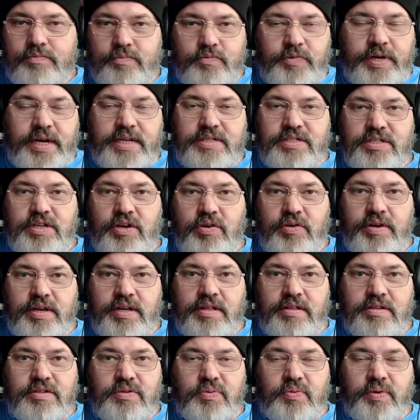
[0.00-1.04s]
got snowed in
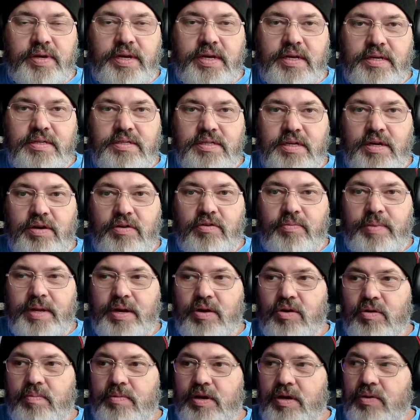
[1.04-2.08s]
this week, so I've been
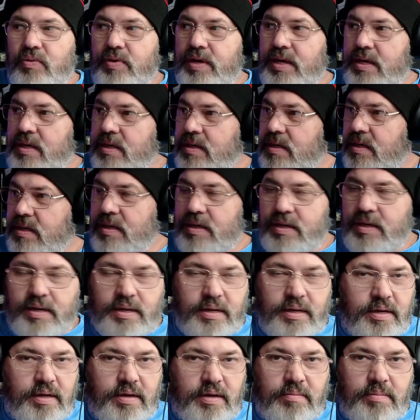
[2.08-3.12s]
home all week.
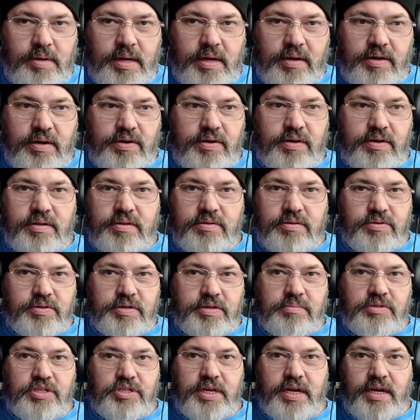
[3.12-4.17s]
Out here in the
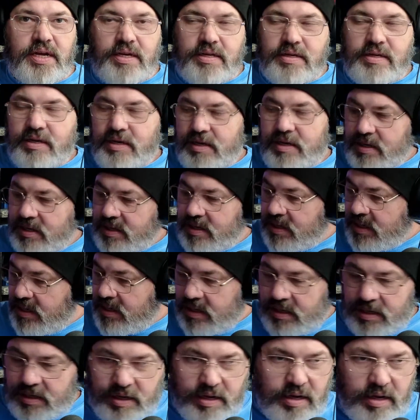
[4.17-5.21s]
stream shed.
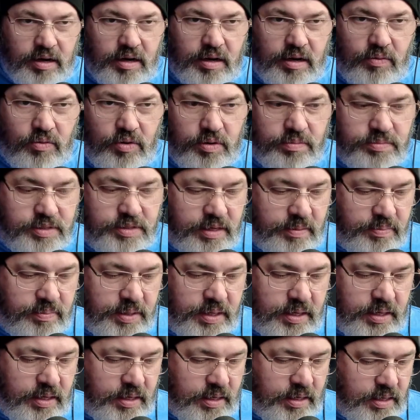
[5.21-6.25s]
Got it all warmed up
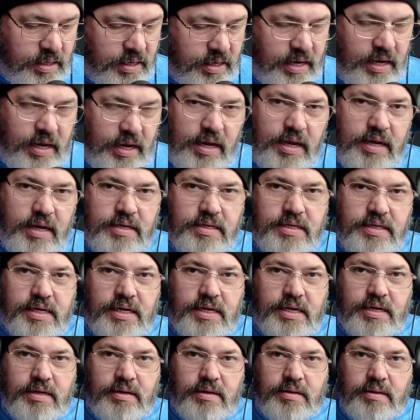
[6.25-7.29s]
here and
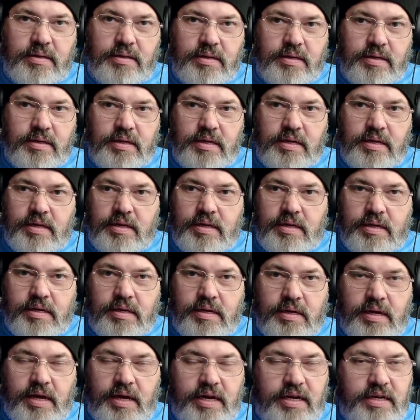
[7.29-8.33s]
kind
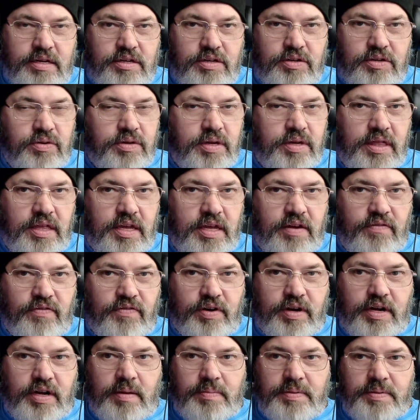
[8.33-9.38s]
of didn't do anything for a
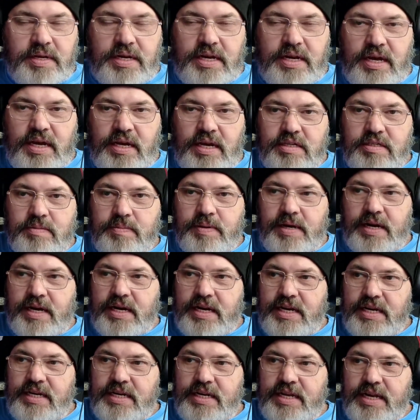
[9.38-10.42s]
couple of days, but I
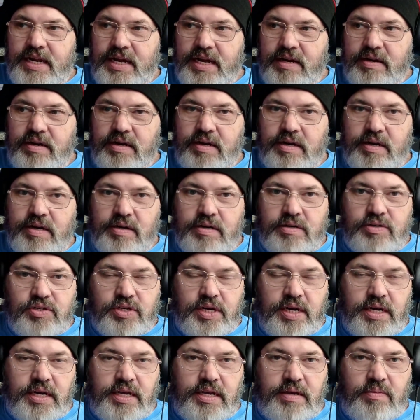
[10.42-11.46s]
needed to get out here and
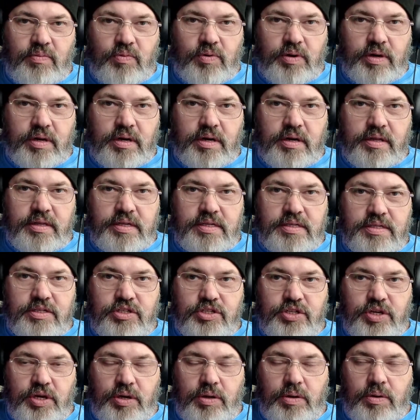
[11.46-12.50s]
try to keep working on this
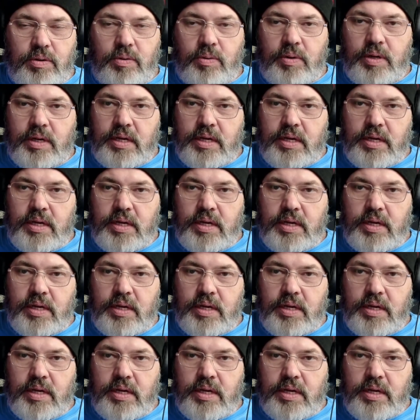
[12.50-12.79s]
show.